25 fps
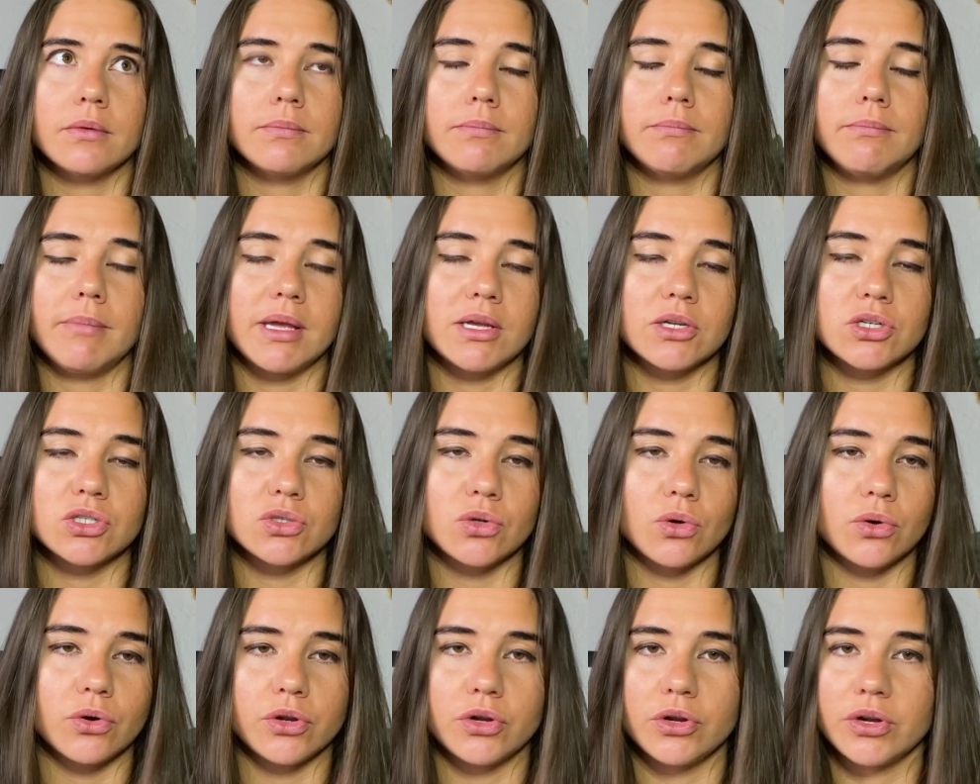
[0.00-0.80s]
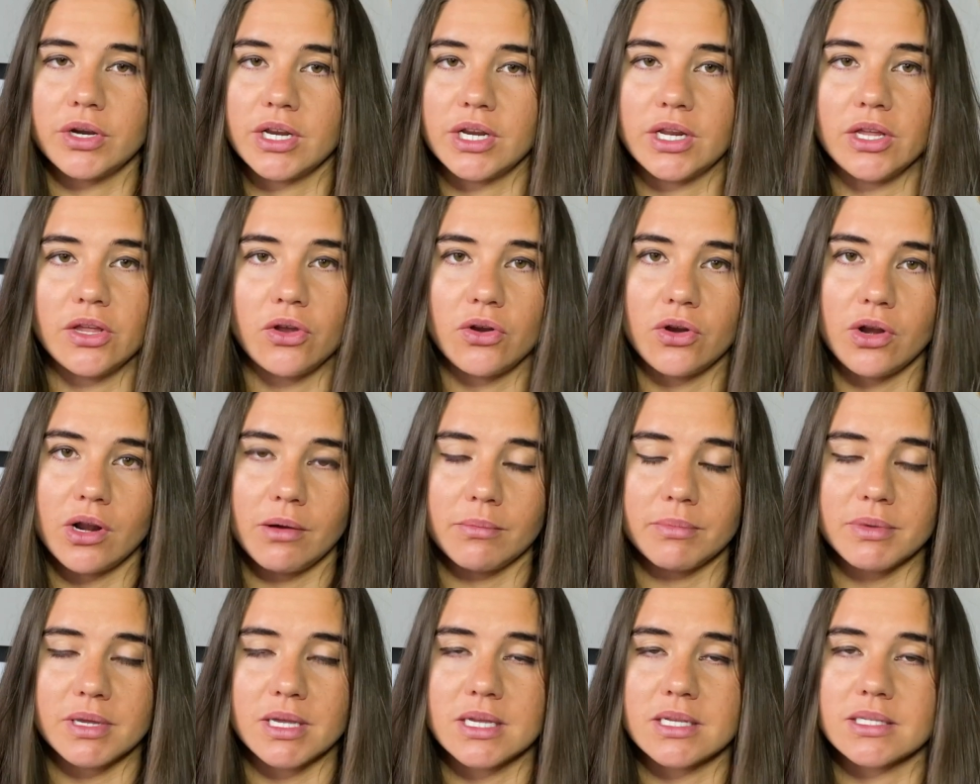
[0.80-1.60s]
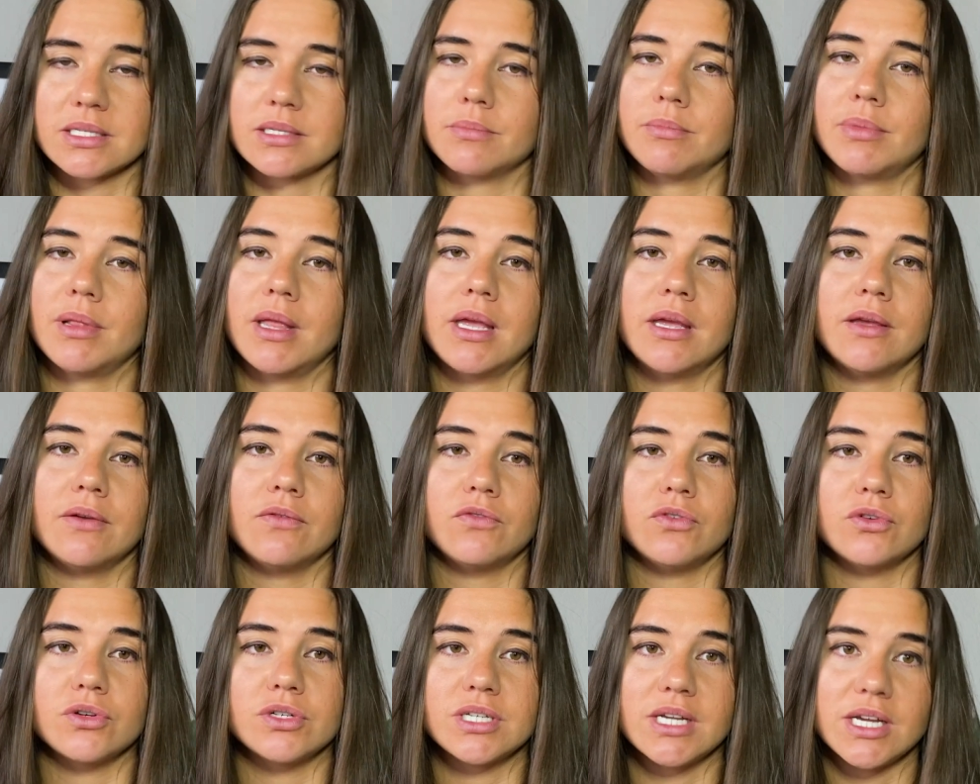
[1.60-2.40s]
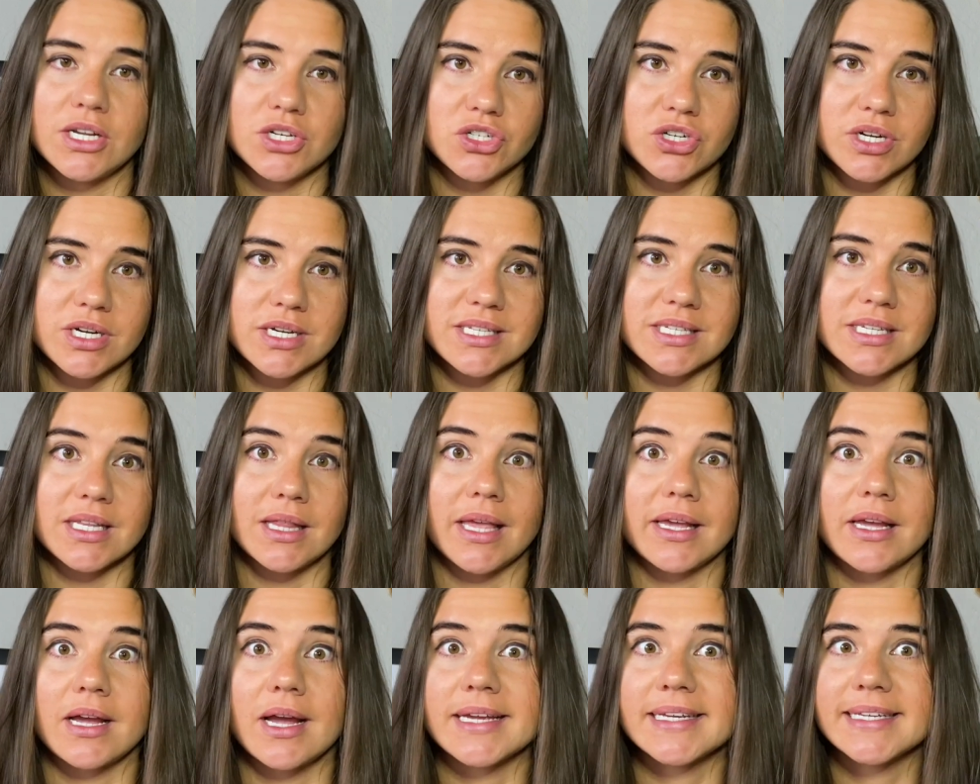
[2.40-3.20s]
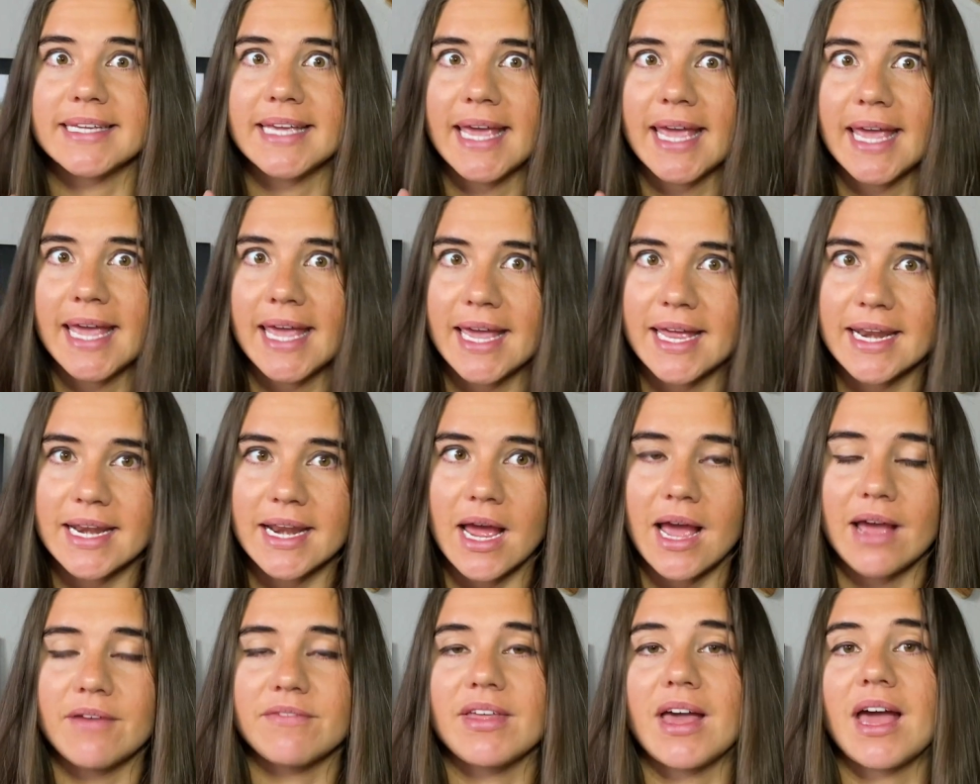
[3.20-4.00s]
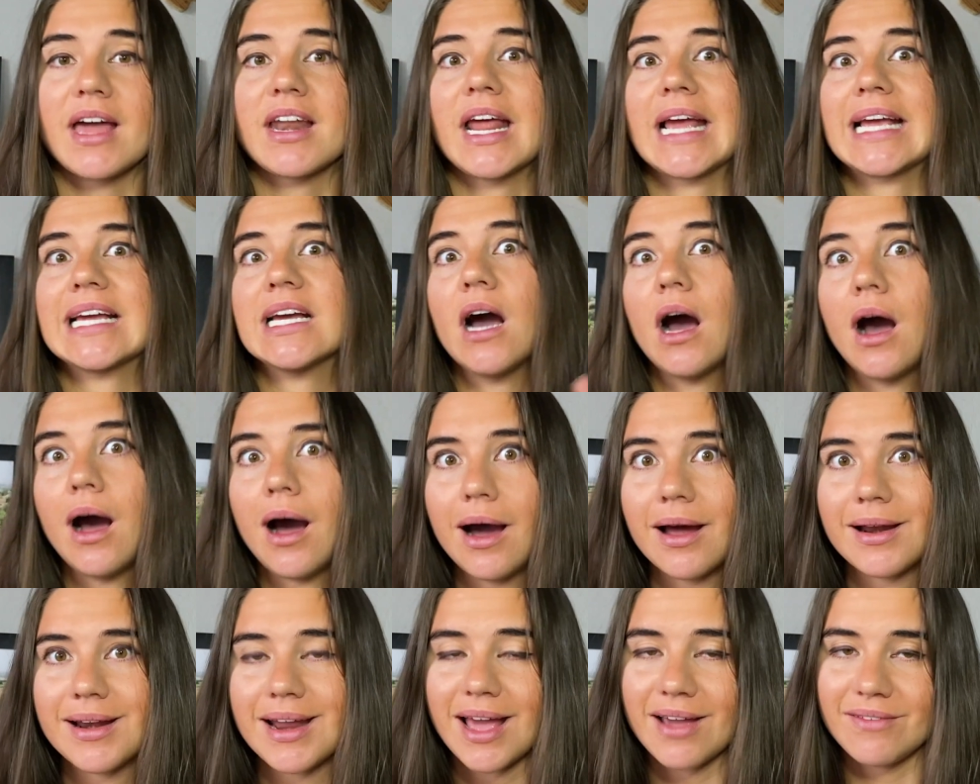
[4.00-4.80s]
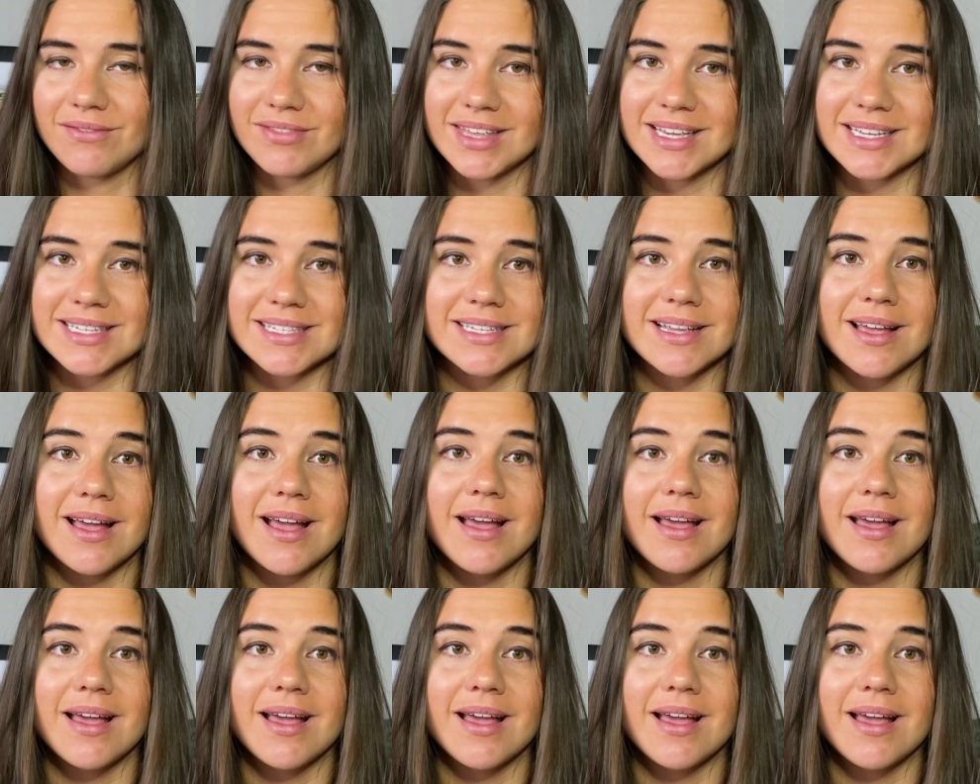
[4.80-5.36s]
make sure you're hitting your numbers and playing food Tetris and like, I can have that and I can't have this,